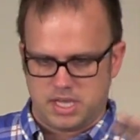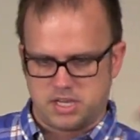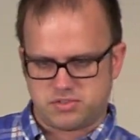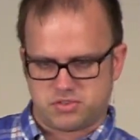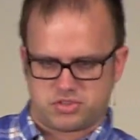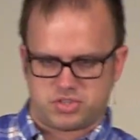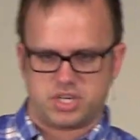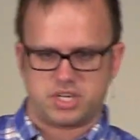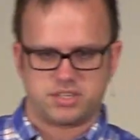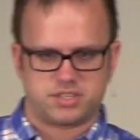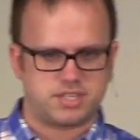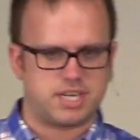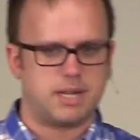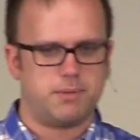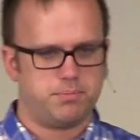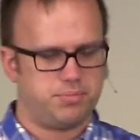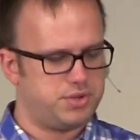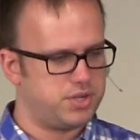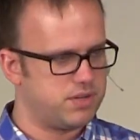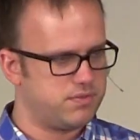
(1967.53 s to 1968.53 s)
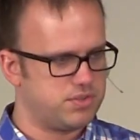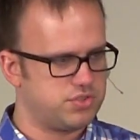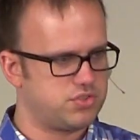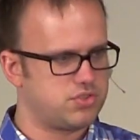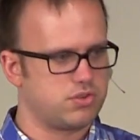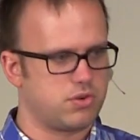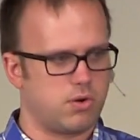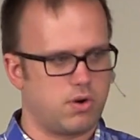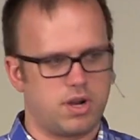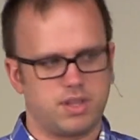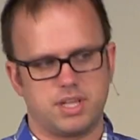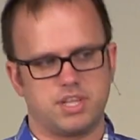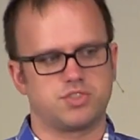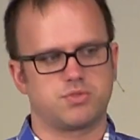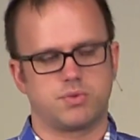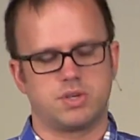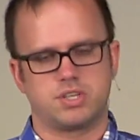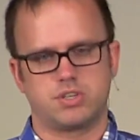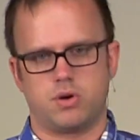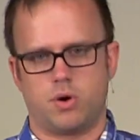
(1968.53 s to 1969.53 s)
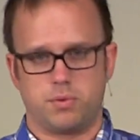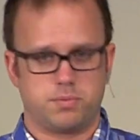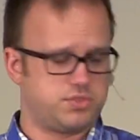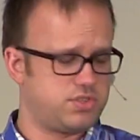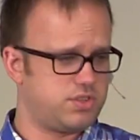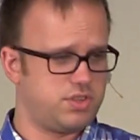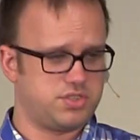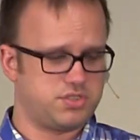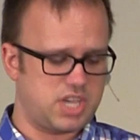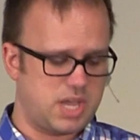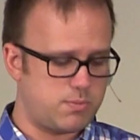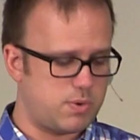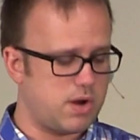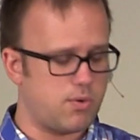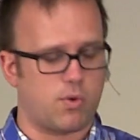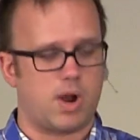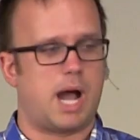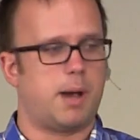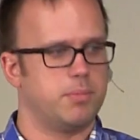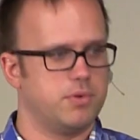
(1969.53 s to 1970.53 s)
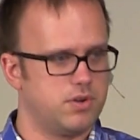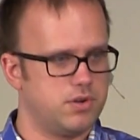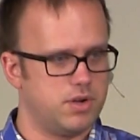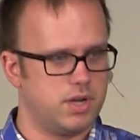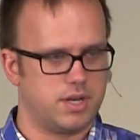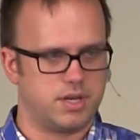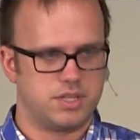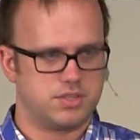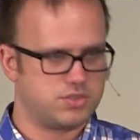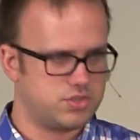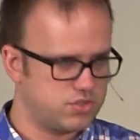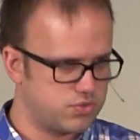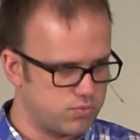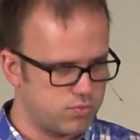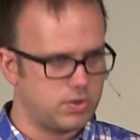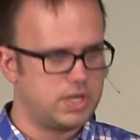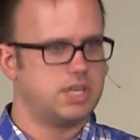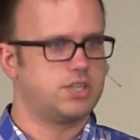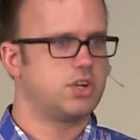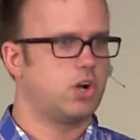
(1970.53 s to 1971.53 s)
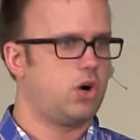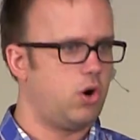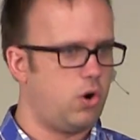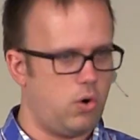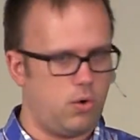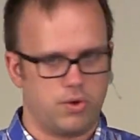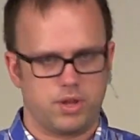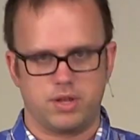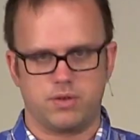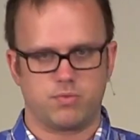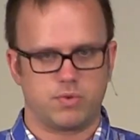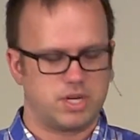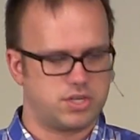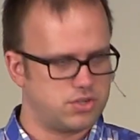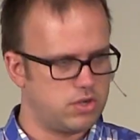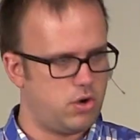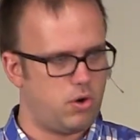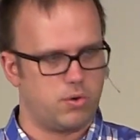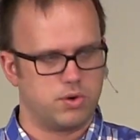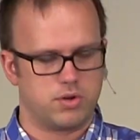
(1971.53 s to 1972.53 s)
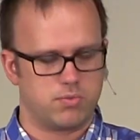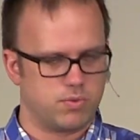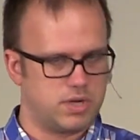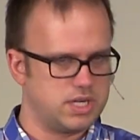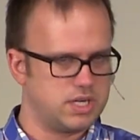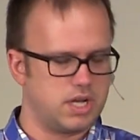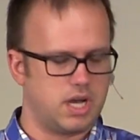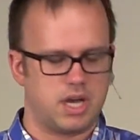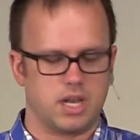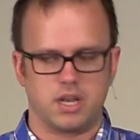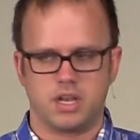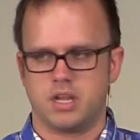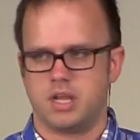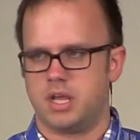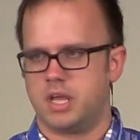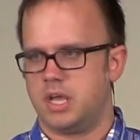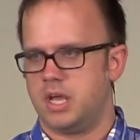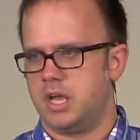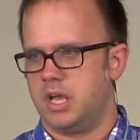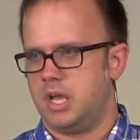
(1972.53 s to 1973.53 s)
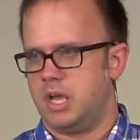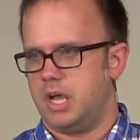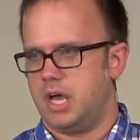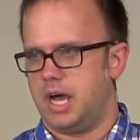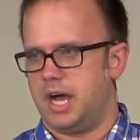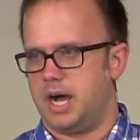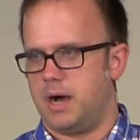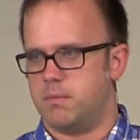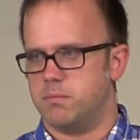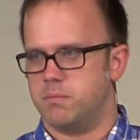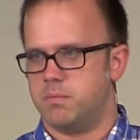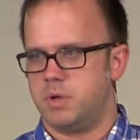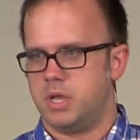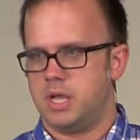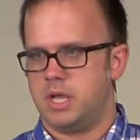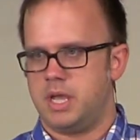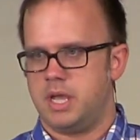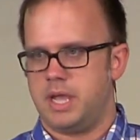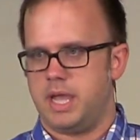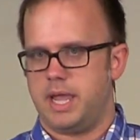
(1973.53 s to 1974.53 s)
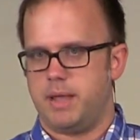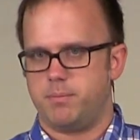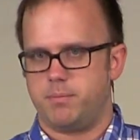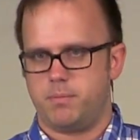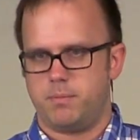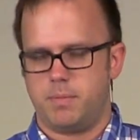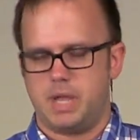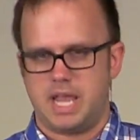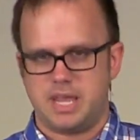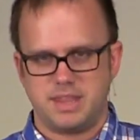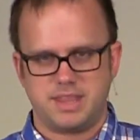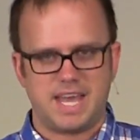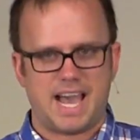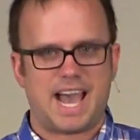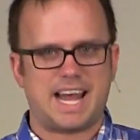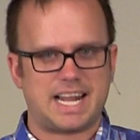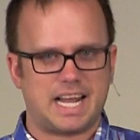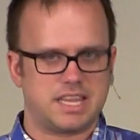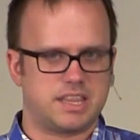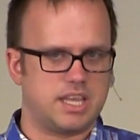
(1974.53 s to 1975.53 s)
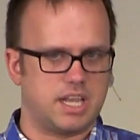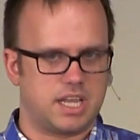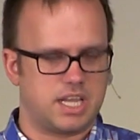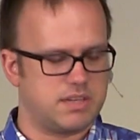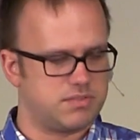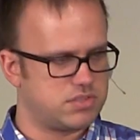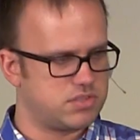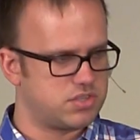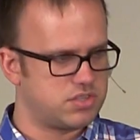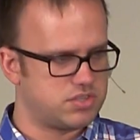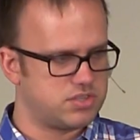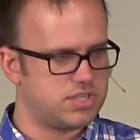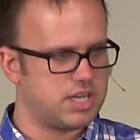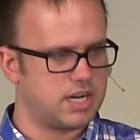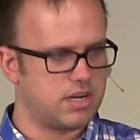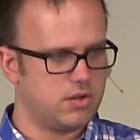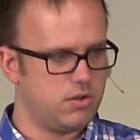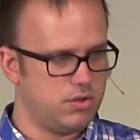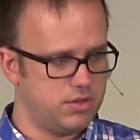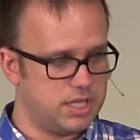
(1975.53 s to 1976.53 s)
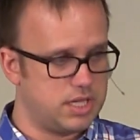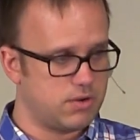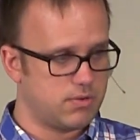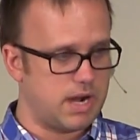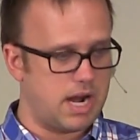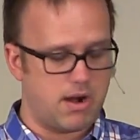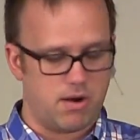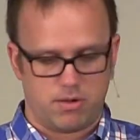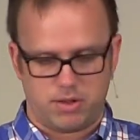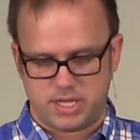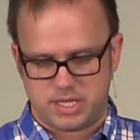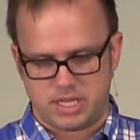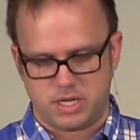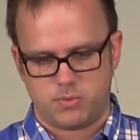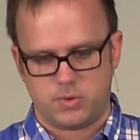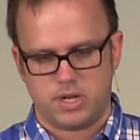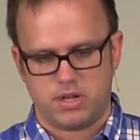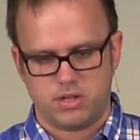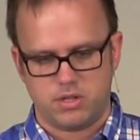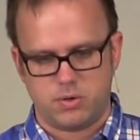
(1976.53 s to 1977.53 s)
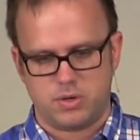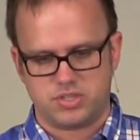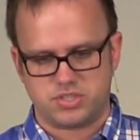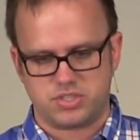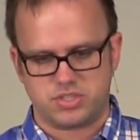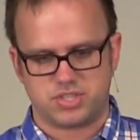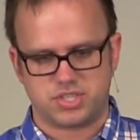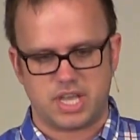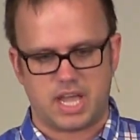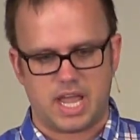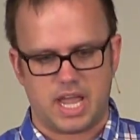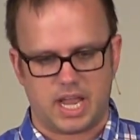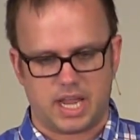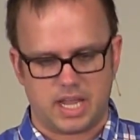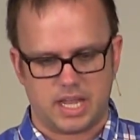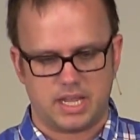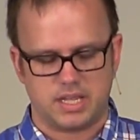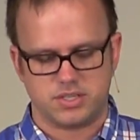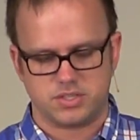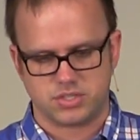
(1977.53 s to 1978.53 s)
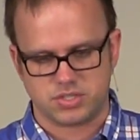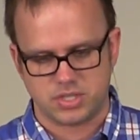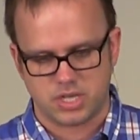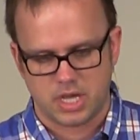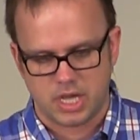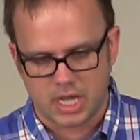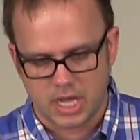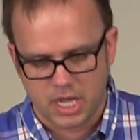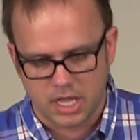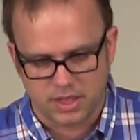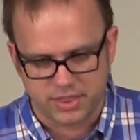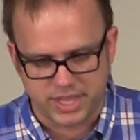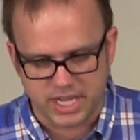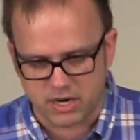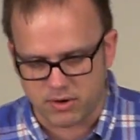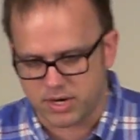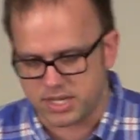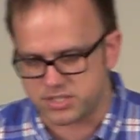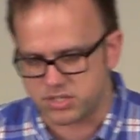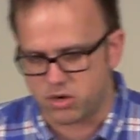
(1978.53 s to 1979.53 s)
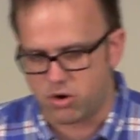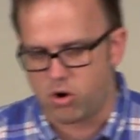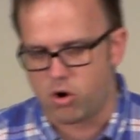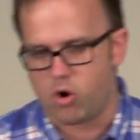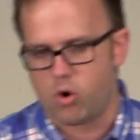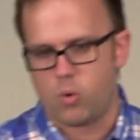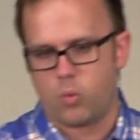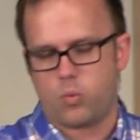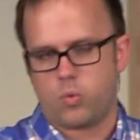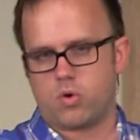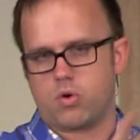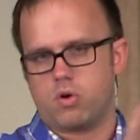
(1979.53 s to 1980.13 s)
interesting template of a story that's retold. It's the same way Robin Hood is just retold and redone. And that, I think, gives us a signal literarily that what Lewis is saying is there is a whole